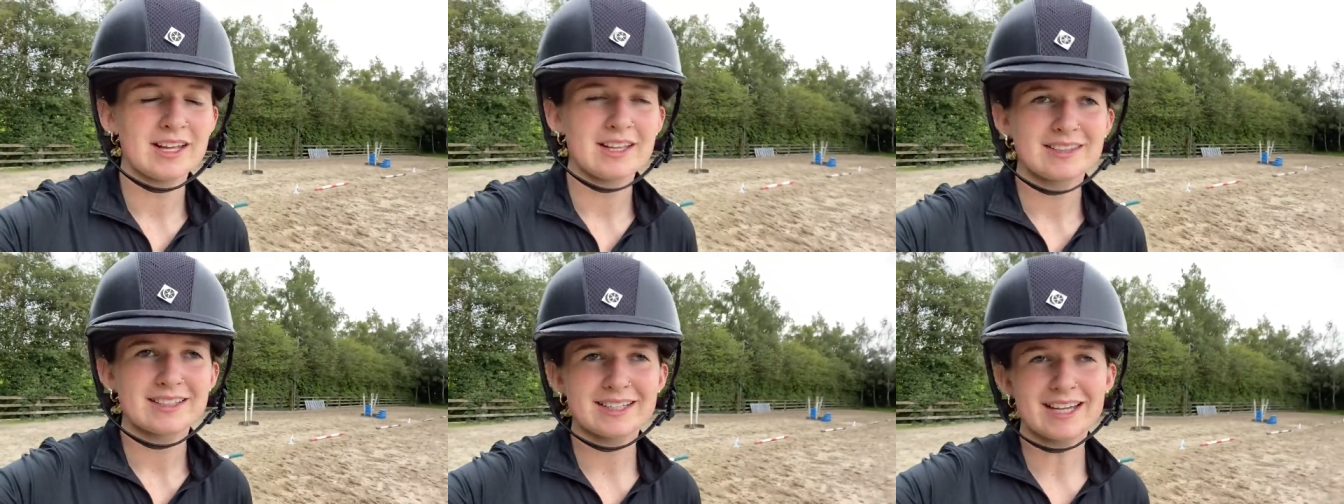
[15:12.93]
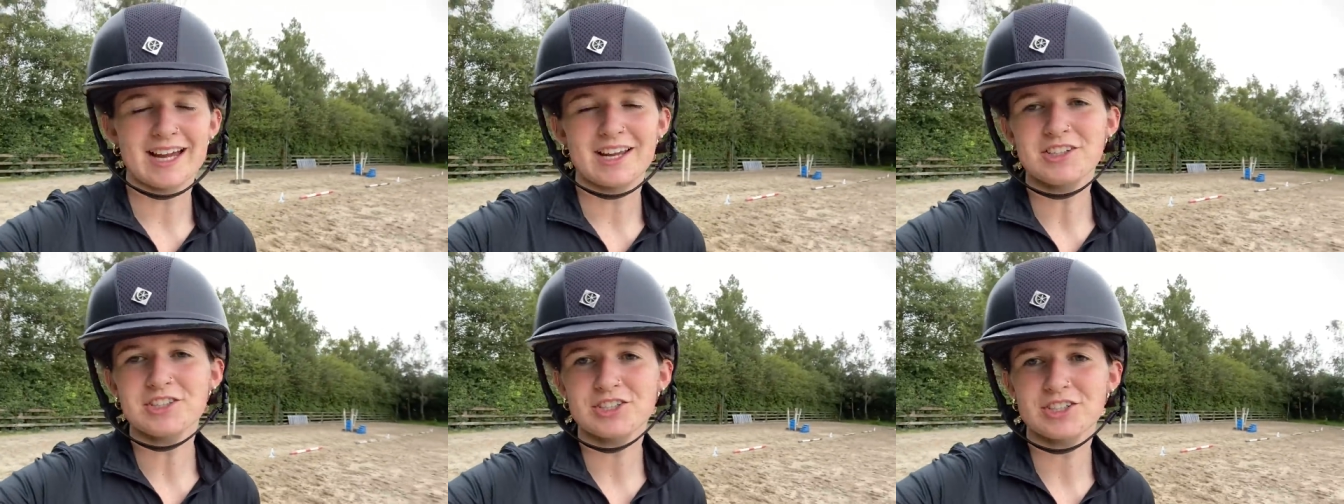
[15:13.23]
The
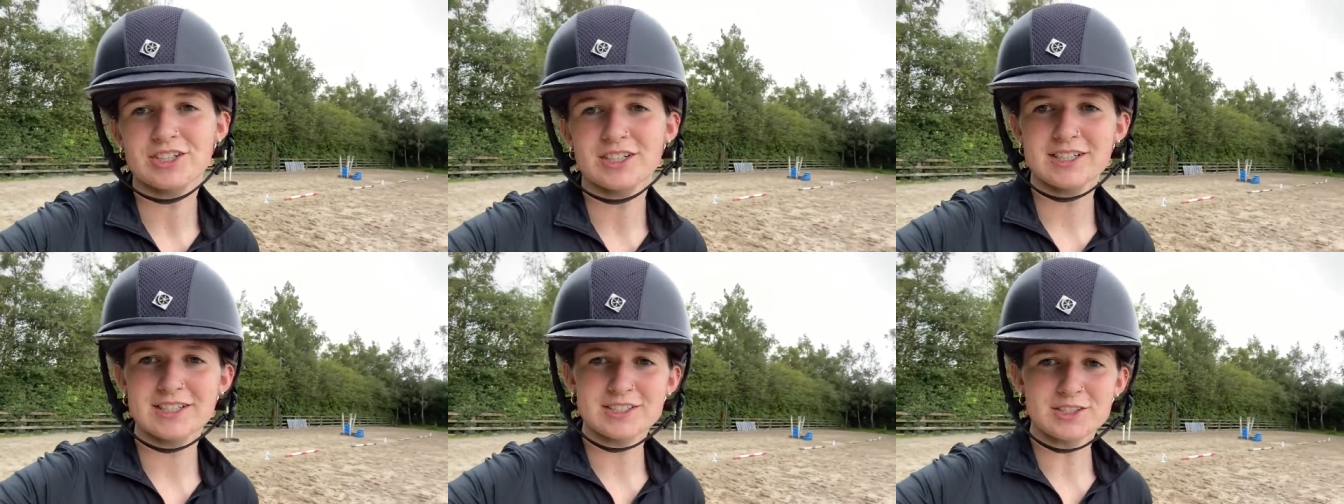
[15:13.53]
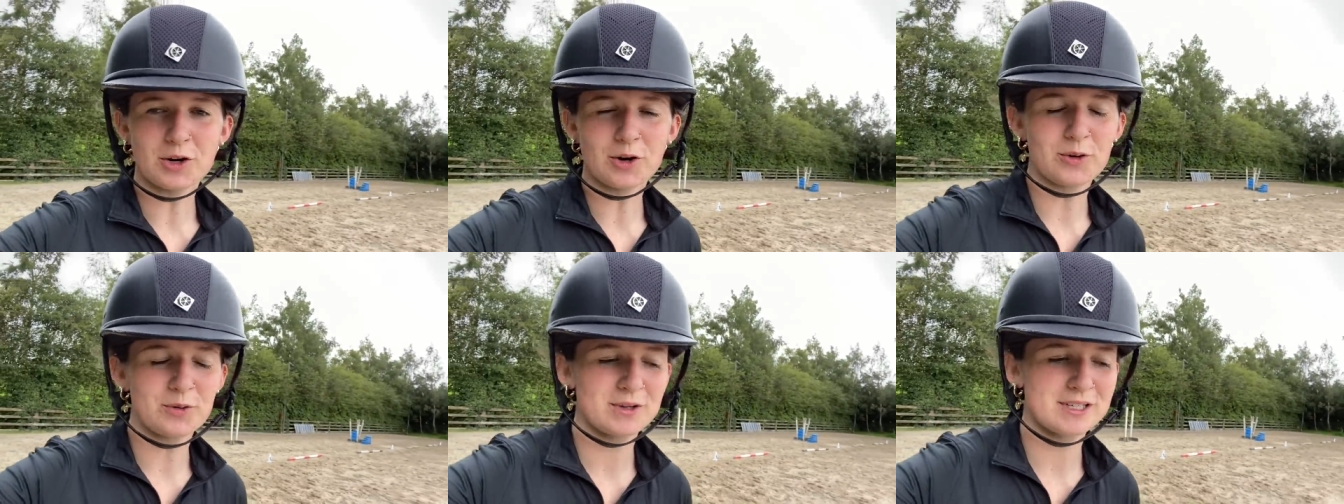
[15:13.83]
canter is
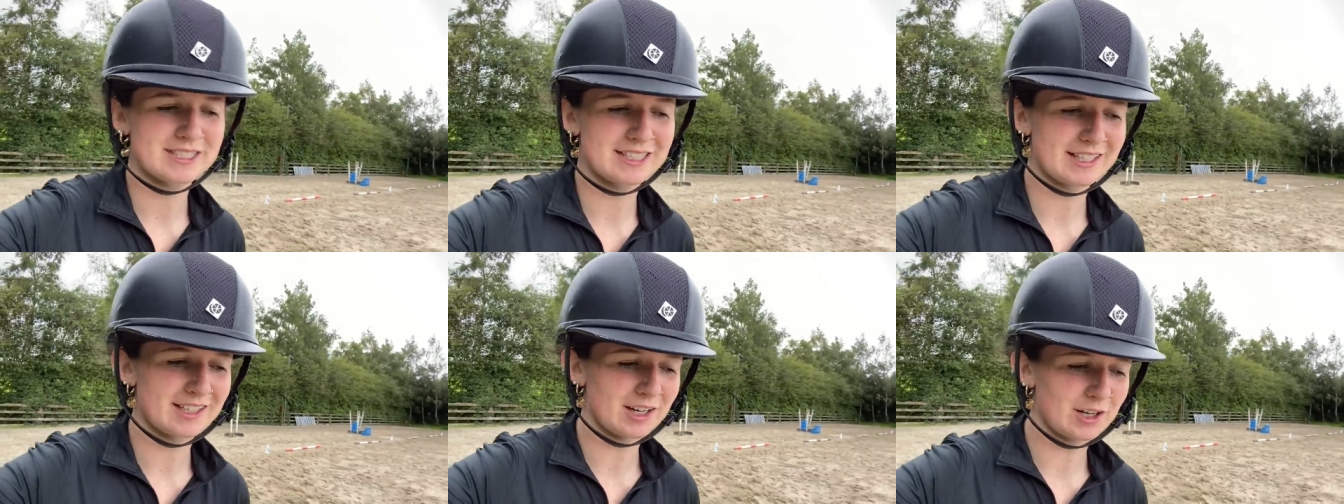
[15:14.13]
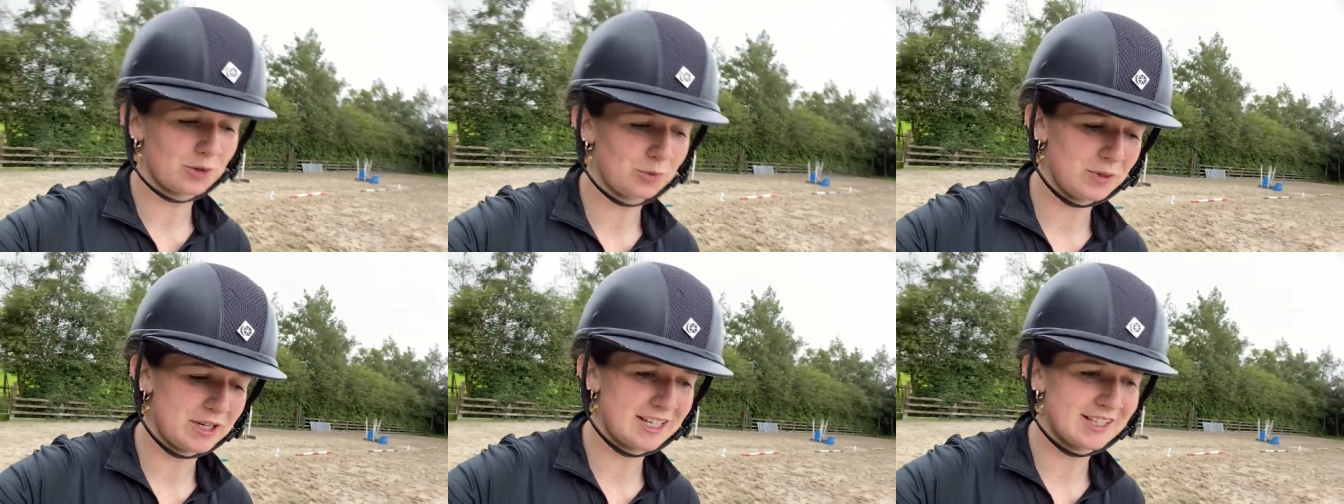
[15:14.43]
always like
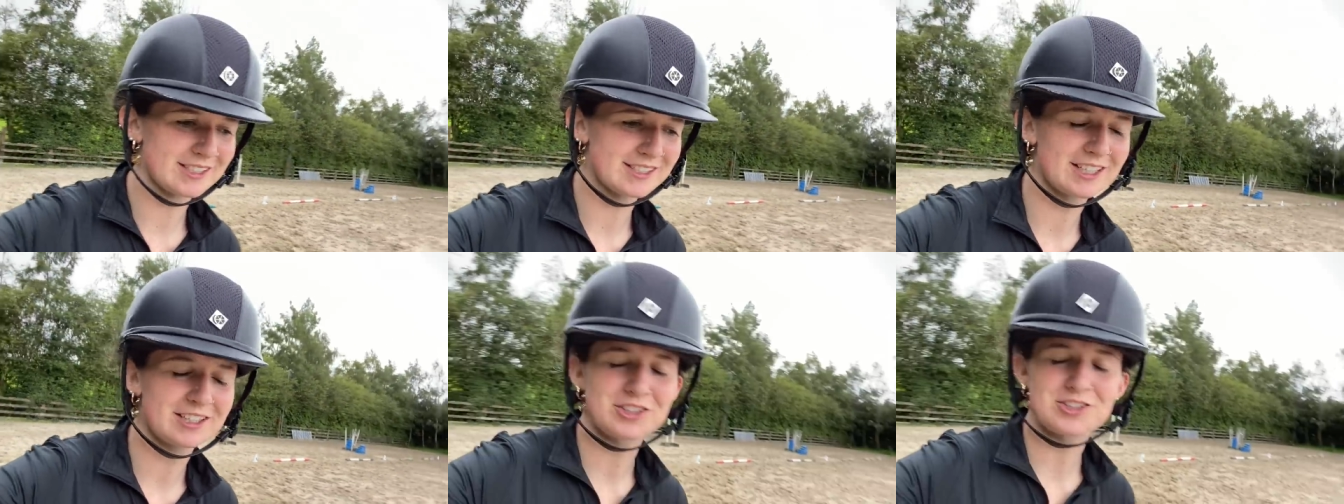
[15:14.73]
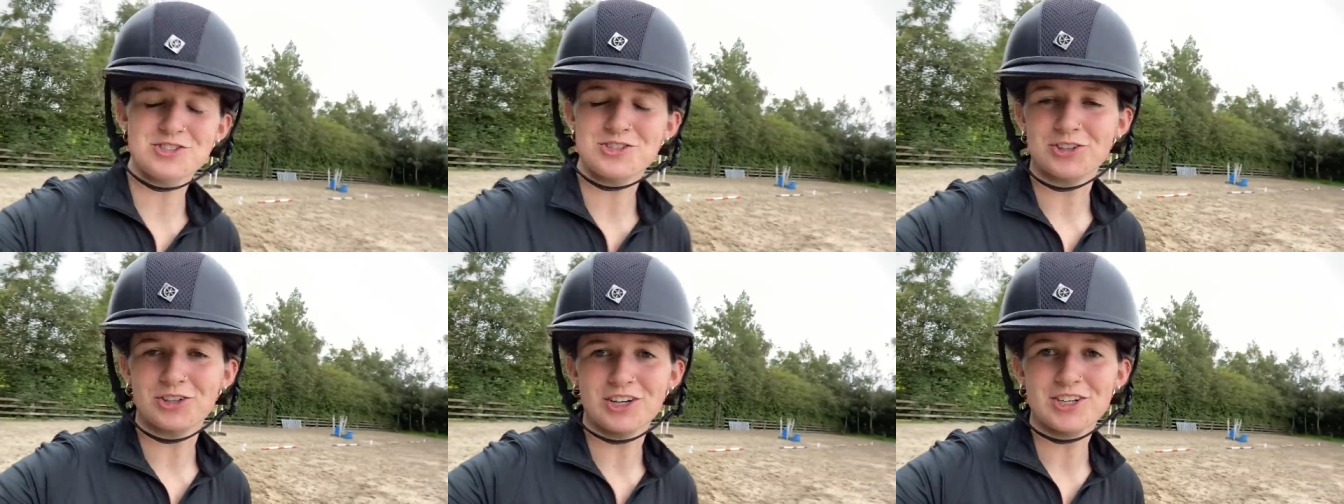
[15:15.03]
our weakest. Like the
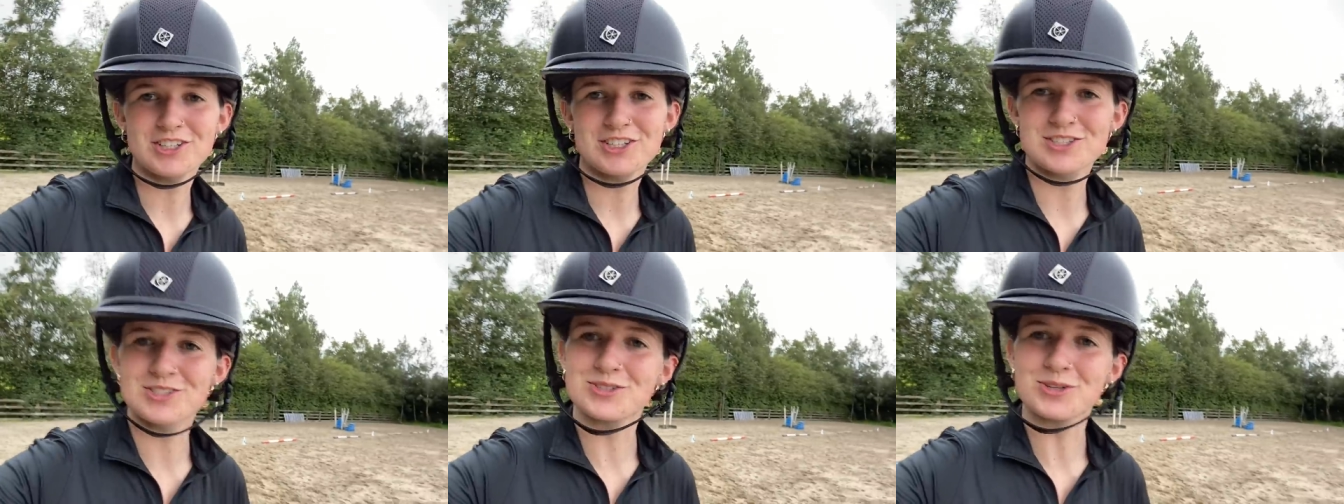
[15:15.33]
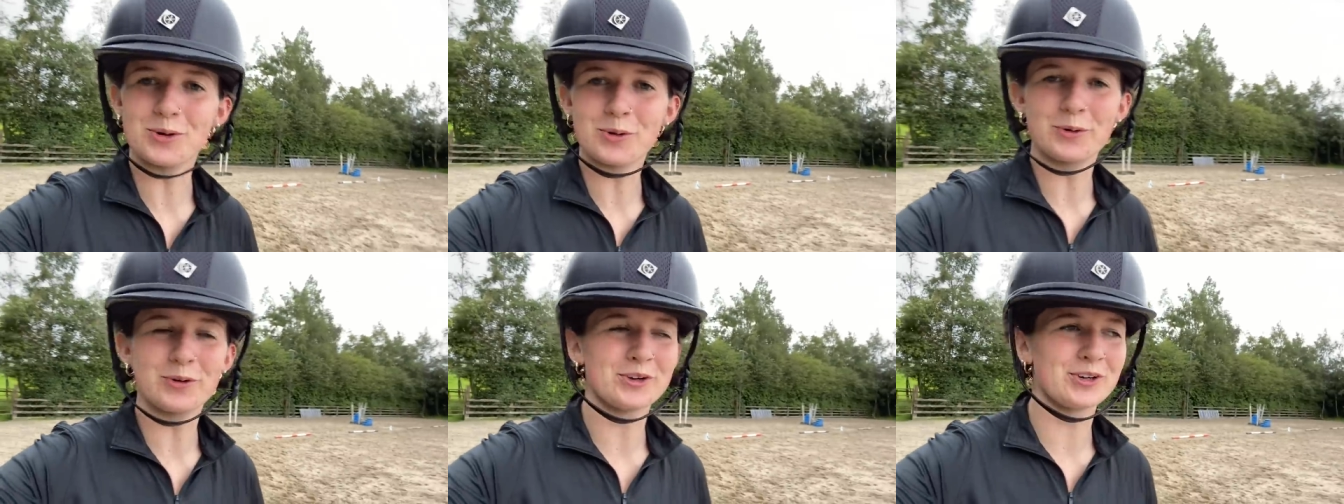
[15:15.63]
trot is
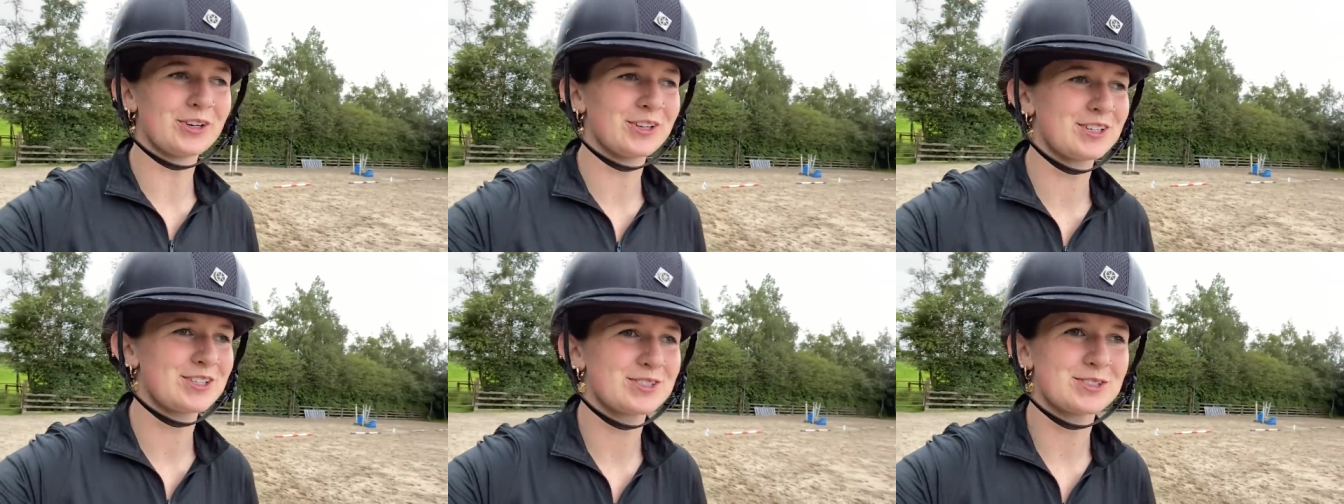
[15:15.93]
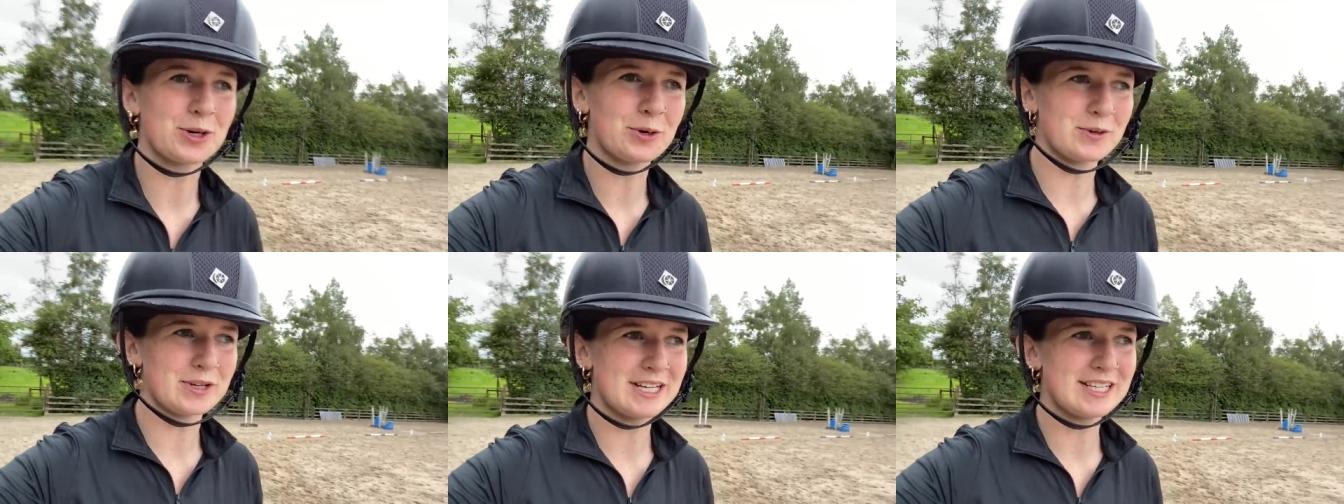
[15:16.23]
so good,
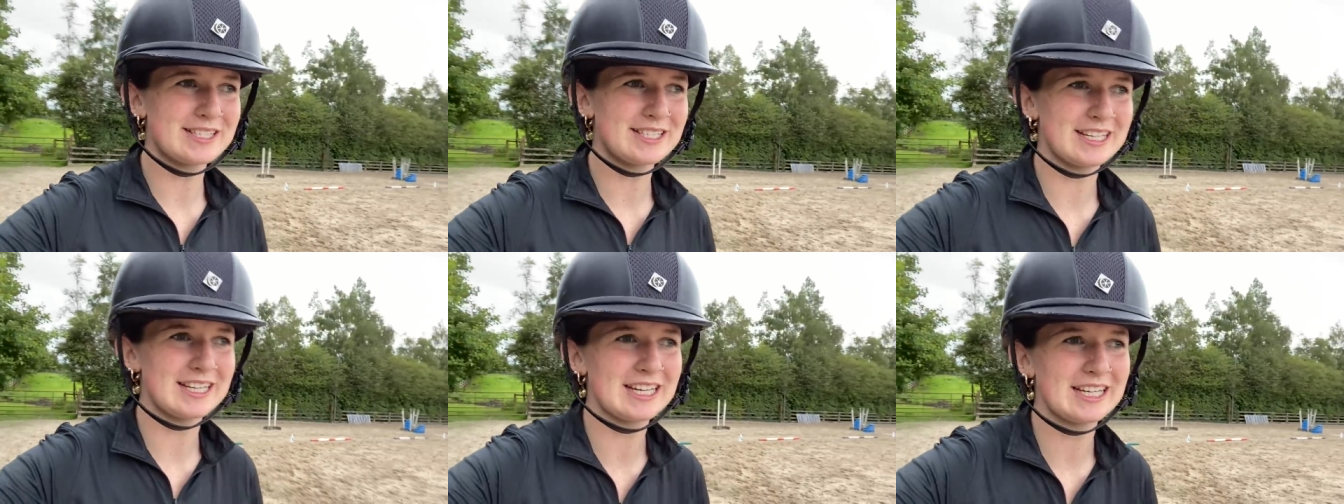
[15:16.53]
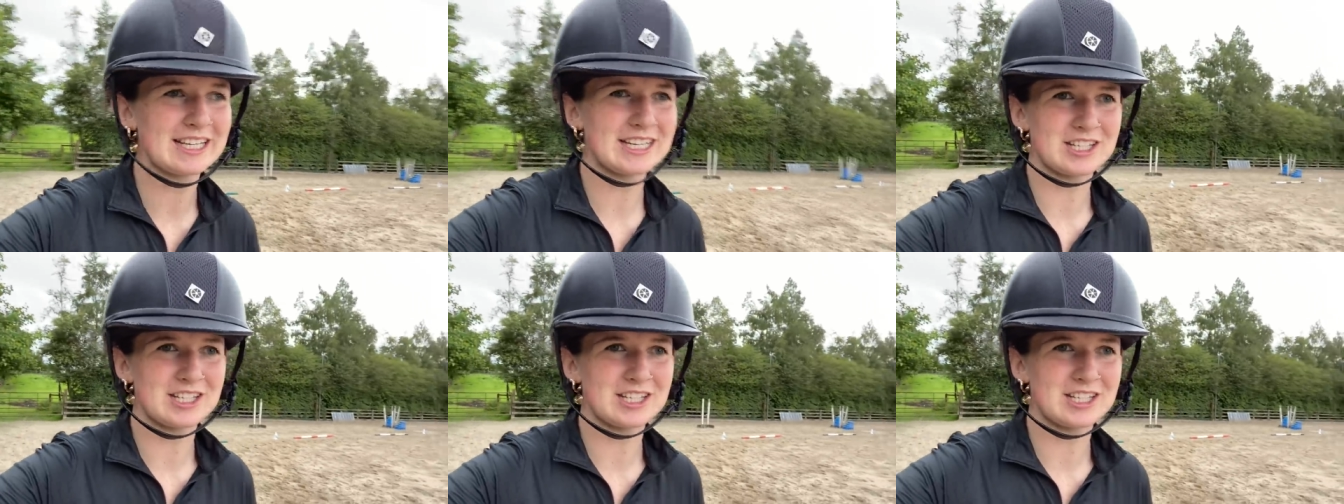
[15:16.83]
so easy.